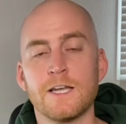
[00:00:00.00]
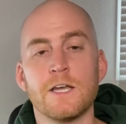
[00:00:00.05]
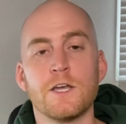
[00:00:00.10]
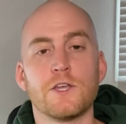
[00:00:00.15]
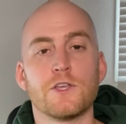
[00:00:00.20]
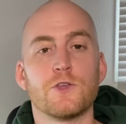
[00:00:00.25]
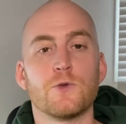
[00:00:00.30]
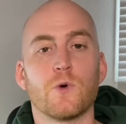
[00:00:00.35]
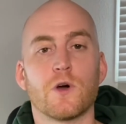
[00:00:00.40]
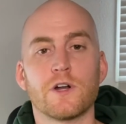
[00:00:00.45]

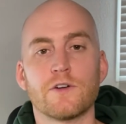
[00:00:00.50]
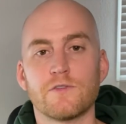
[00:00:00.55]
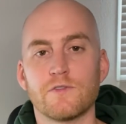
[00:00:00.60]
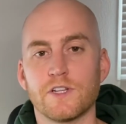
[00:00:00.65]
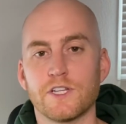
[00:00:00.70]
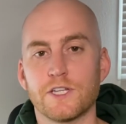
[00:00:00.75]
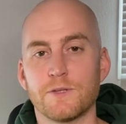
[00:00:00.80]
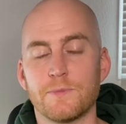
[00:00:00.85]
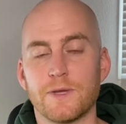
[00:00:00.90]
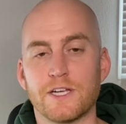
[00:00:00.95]
you want to
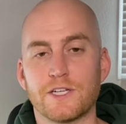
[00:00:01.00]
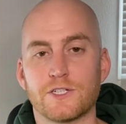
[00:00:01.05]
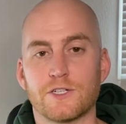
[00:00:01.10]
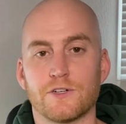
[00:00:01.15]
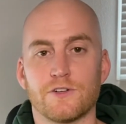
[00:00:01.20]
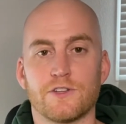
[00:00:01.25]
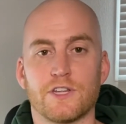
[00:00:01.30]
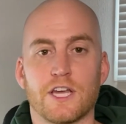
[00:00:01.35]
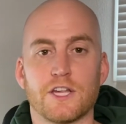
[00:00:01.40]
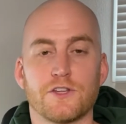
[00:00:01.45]
really make
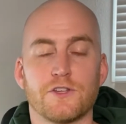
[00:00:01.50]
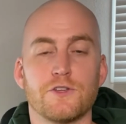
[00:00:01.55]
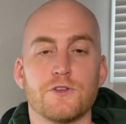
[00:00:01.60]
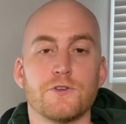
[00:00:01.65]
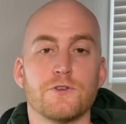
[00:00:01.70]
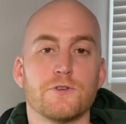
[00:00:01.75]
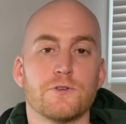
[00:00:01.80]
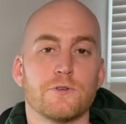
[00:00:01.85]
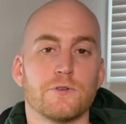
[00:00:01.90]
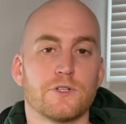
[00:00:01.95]
sure that
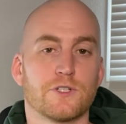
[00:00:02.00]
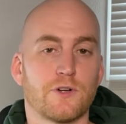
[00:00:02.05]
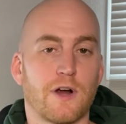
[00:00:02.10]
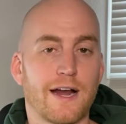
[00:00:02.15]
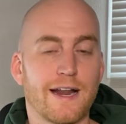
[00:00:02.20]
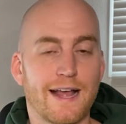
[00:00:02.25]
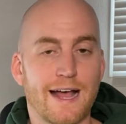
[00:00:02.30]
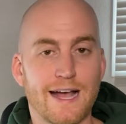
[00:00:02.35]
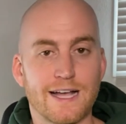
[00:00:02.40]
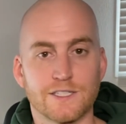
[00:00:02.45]
you try
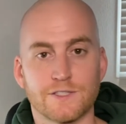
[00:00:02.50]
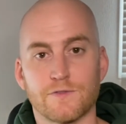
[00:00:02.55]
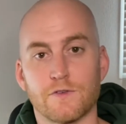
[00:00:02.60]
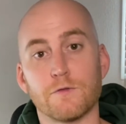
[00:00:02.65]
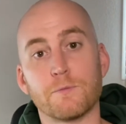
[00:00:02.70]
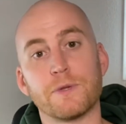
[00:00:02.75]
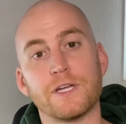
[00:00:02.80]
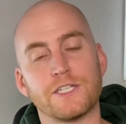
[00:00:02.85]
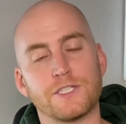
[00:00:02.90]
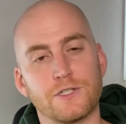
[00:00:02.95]
to ask for
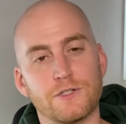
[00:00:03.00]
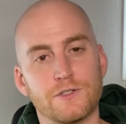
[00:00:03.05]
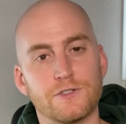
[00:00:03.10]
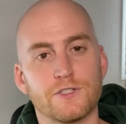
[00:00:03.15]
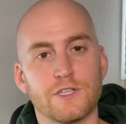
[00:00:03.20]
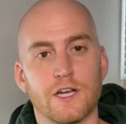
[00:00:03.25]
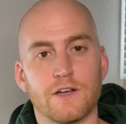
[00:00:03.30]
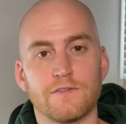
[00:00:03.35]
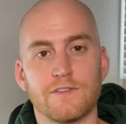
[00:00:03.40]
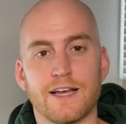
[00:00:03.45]
pictures
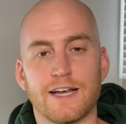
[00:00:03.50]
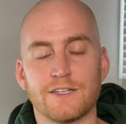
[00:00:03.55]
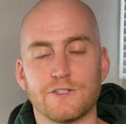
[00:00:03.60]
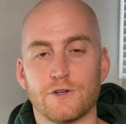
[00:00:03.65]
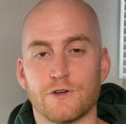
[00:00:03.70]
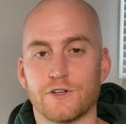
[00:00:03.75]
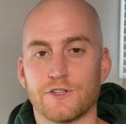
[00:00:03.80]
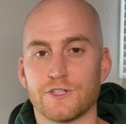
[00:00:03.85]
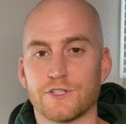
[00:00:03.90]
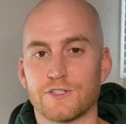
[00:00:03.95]
of that
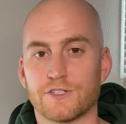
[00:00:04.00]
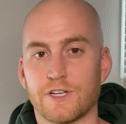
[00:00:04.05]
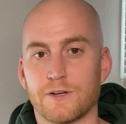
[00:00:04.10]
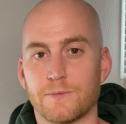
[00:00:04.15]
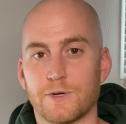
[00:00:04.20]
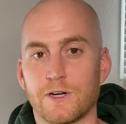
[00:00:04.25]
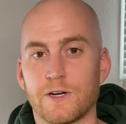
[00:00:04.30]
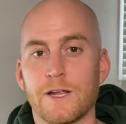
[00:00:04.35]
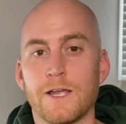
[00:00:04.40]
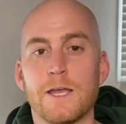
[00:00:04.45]
during the
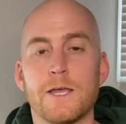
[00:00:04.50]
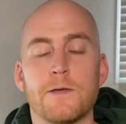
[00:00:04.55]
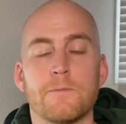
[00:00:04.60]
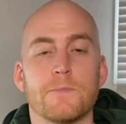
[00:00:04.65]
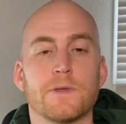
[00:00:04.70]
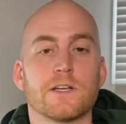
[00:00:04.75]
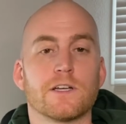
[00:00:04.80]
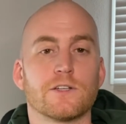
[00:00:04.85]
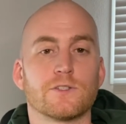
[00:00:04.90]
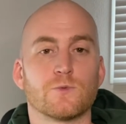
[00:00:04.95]
summer,
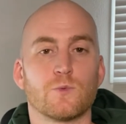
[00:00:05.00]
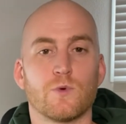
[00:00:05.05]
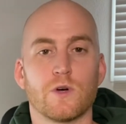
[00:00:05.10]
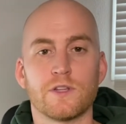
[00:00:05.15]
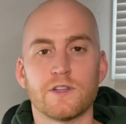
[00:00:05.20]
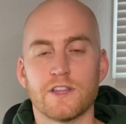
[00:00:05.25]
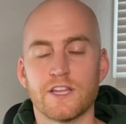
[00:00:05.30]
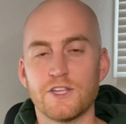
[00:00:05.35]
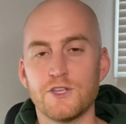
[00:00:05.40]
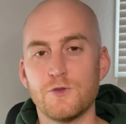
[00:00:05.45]
because
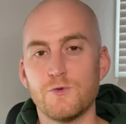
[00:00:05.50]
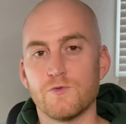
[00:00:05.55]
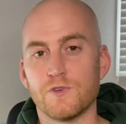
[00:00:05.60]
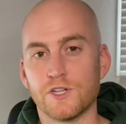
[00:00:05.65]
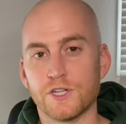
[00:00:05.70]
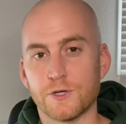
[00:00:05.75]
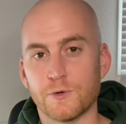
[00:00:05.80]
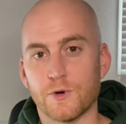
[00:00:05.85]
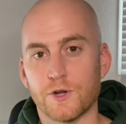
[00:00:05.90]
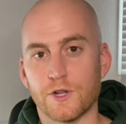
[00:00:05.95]
one thing you
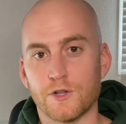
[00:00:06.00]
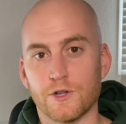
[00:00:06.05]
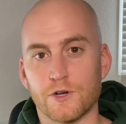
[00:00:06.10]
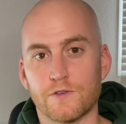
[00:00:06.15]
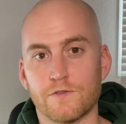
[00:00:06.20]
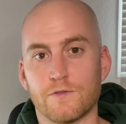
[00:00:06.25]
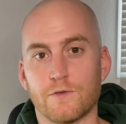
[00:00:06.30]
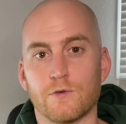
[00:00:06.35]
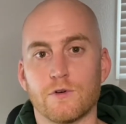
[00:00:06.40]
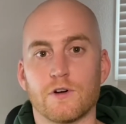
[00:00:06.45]
really want to look
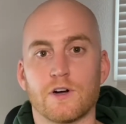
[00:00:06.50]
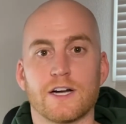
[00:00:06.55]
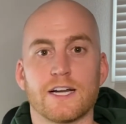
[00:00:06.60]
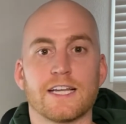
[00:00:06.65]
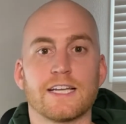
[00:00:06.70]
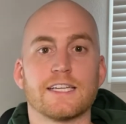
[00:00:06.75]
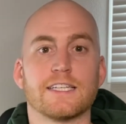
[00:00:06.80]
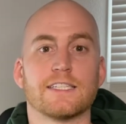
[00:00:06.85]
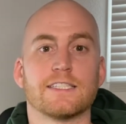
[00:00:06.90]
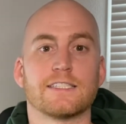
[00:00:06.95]
for
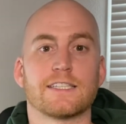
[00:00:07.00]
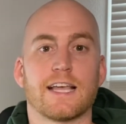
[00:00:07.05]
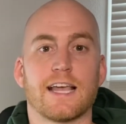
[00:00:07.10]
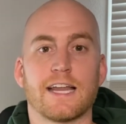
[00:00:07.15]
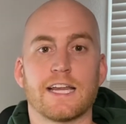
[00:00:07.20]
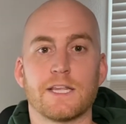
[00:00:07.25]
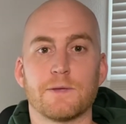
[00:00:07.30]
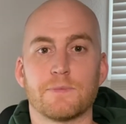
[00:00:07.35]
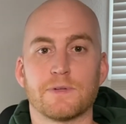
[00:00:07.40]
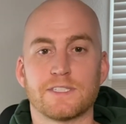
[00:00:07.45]
is
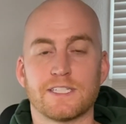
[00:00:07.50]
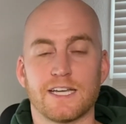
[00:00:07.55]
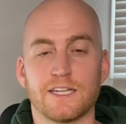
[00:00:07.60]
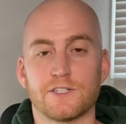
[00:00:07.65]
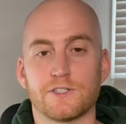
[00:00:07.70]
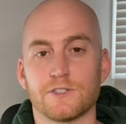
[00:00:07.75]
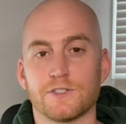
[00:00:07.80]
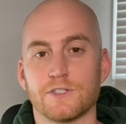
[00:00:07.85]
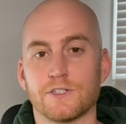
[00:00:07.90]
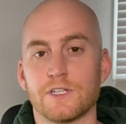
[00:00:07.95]
any
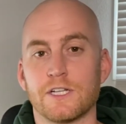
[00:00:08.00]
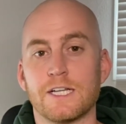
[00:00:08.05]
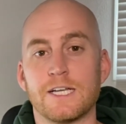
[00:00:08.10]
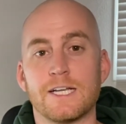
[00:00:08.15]
potential